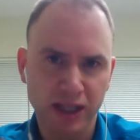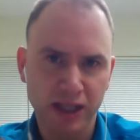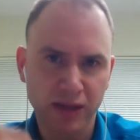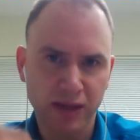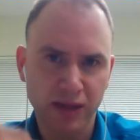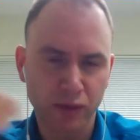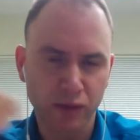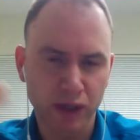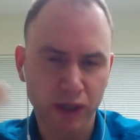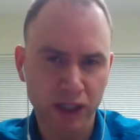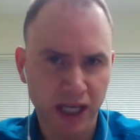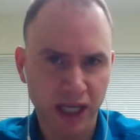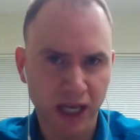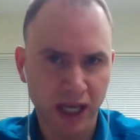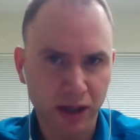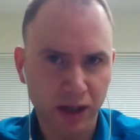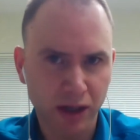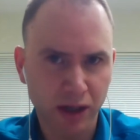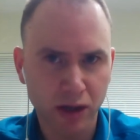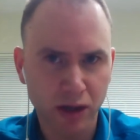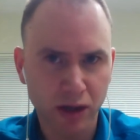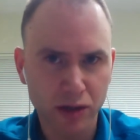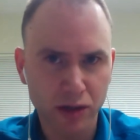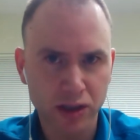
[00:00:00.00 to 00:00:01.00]
which can
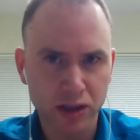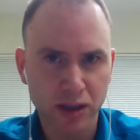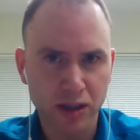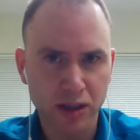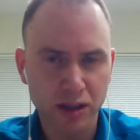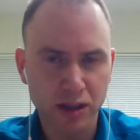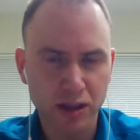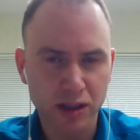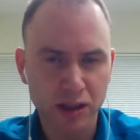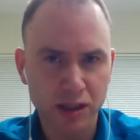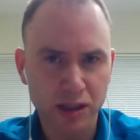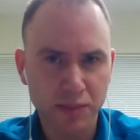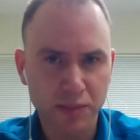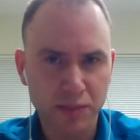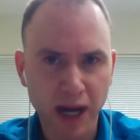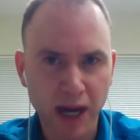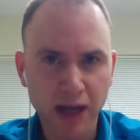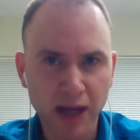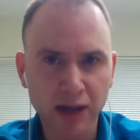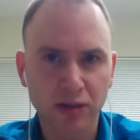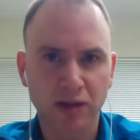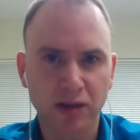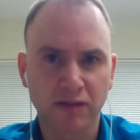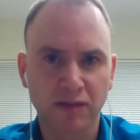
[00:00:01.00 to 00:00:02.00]
cause
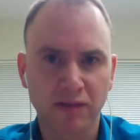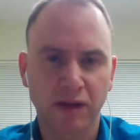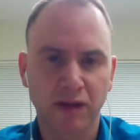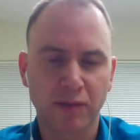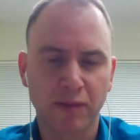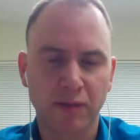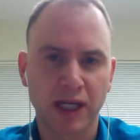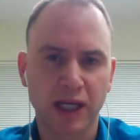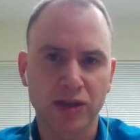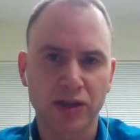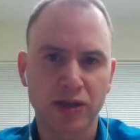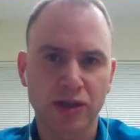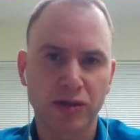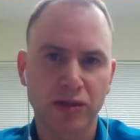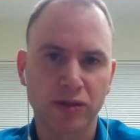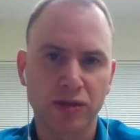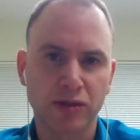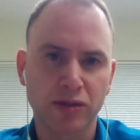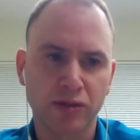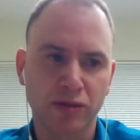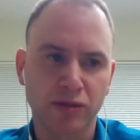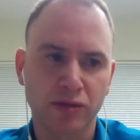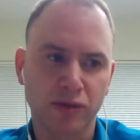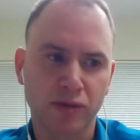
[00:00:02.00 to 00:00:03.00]
spinal inflammation or
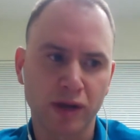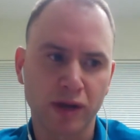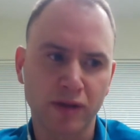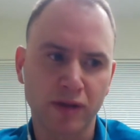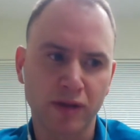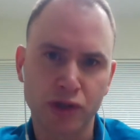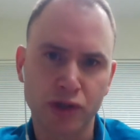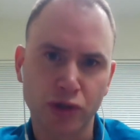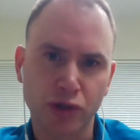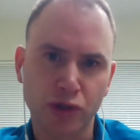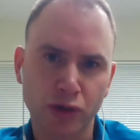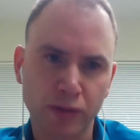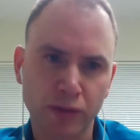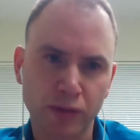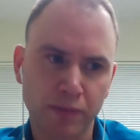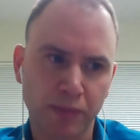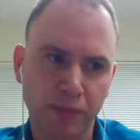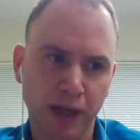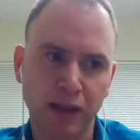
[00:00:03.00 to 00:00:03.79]
even joint pain,